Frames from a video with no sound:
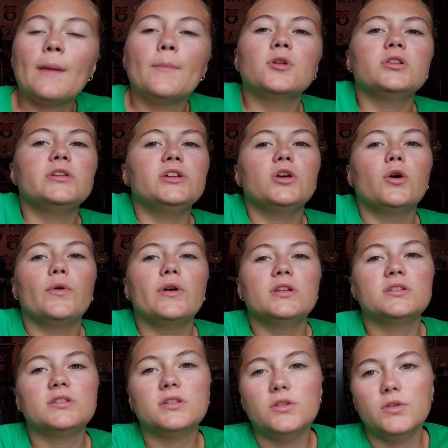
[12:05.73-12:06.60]
I'm only
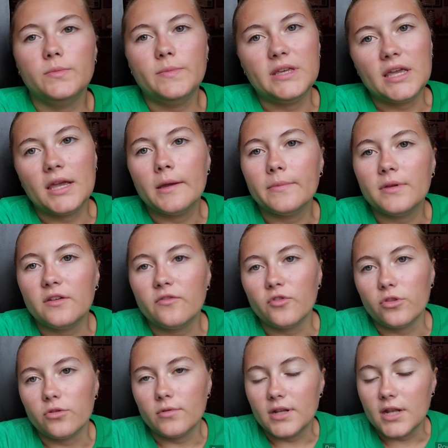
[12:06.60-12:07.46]
going to be camping
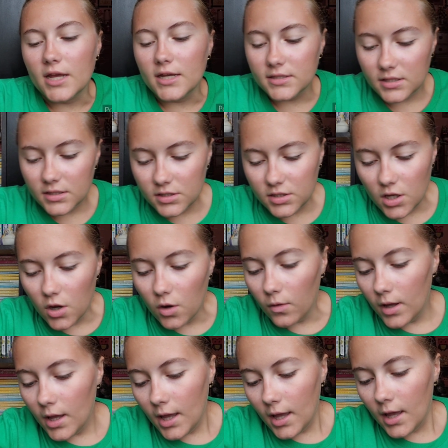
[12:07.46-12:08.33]
for three days,
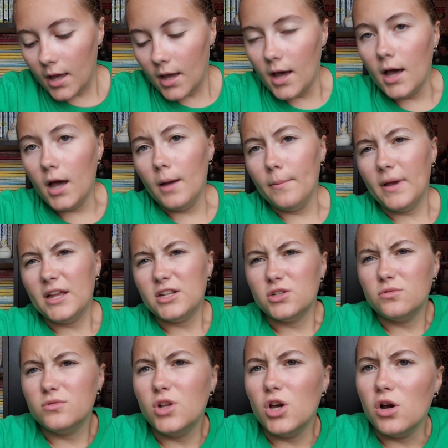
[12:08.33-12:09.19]
so um, I
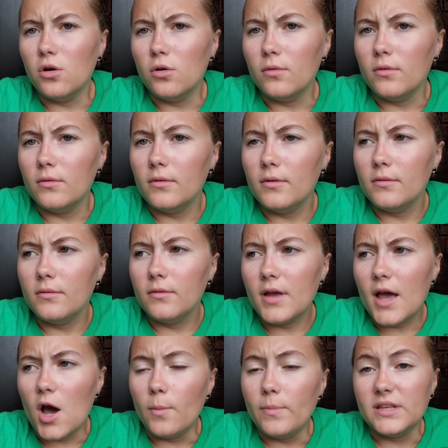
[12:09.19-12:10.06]
don't know
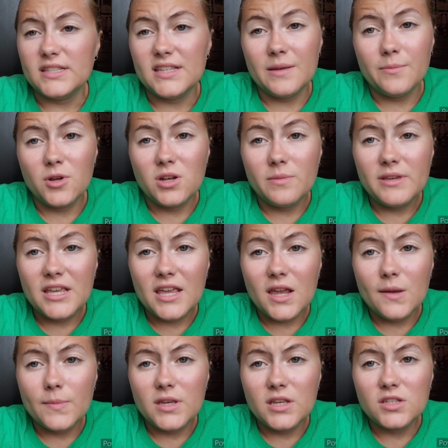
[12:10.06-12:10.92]
how busy I'm going to be
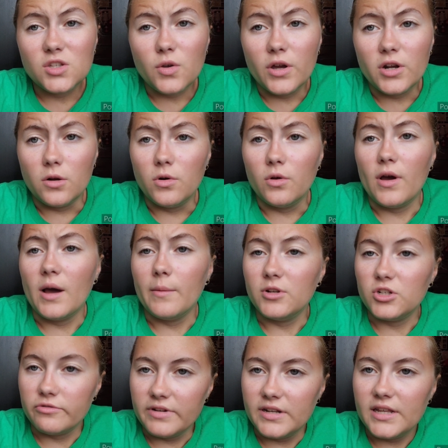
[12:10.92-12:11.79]
camping, so I don't know how
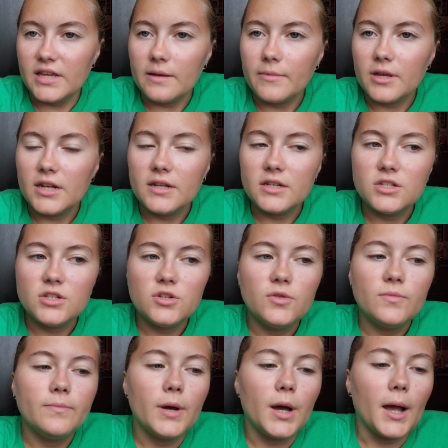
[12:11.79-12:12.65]
much reading I'm going to
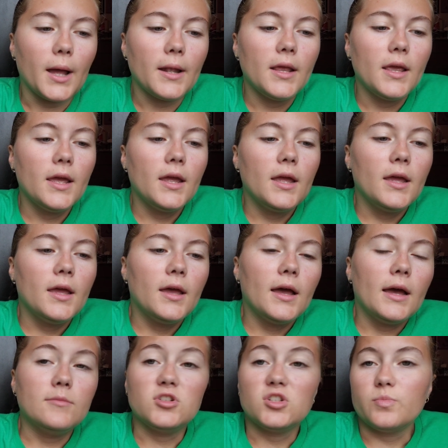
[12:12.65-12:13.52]
do, but
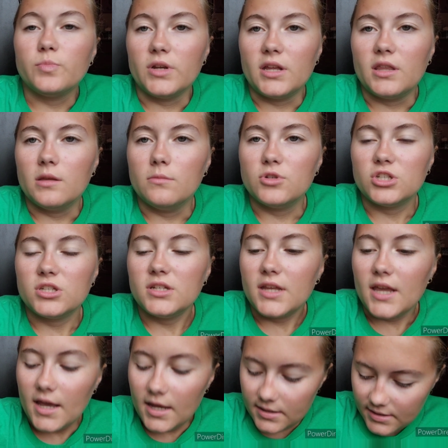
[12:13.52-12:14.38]
I'm just bringing them just
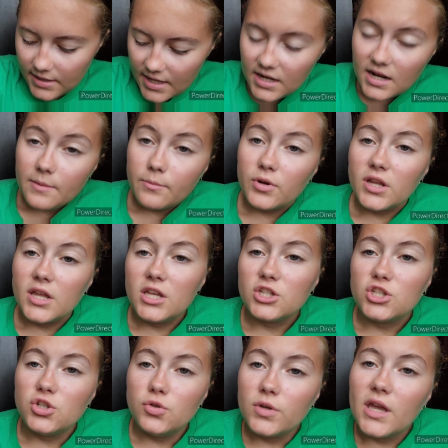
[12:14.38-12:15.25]
in case. And I'm
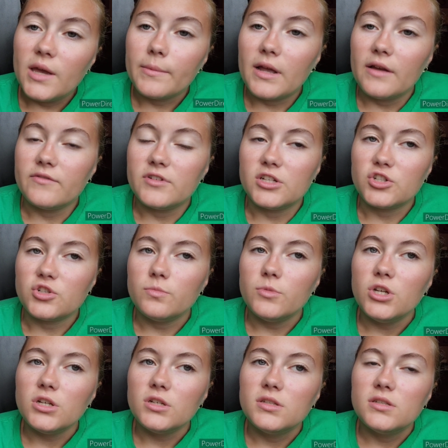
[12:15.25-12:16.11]
bringing two Camp
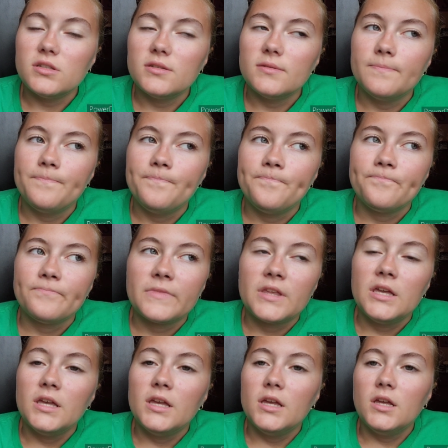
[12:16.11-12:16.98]
Confidential books.
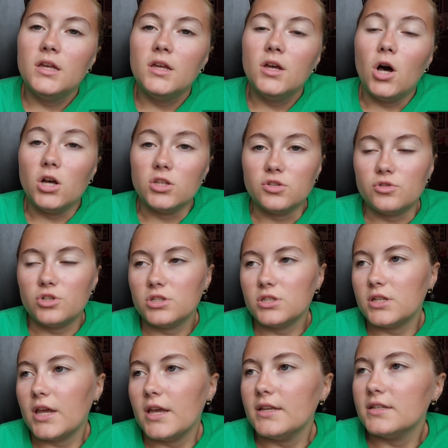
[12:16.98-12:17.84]
Also
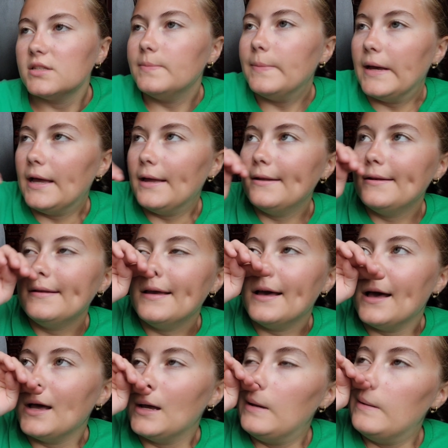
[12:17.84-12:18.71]
just in case. But,
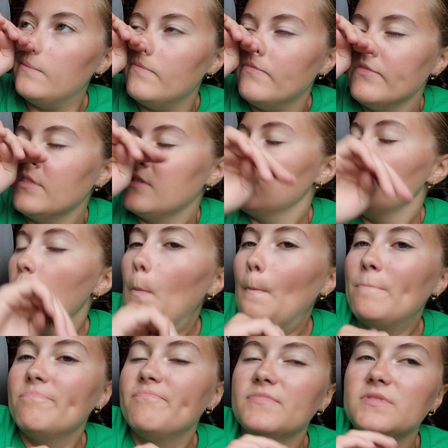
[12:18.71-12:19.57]
um,
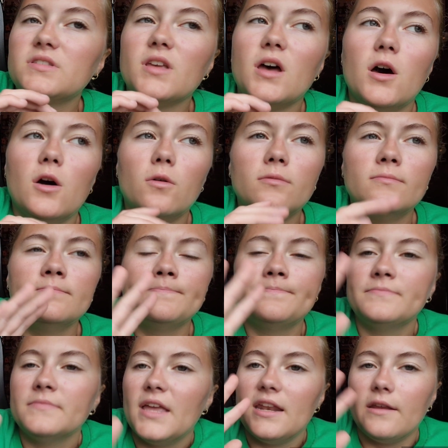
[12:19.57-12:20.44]
so,
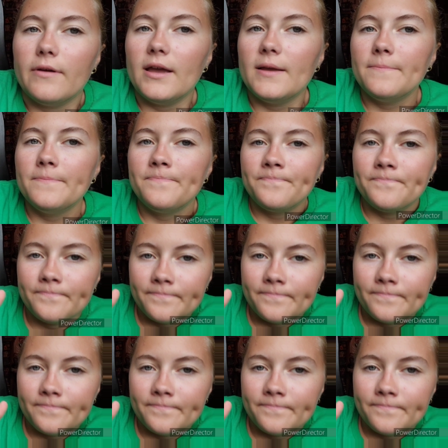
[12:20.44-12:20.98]
anyway.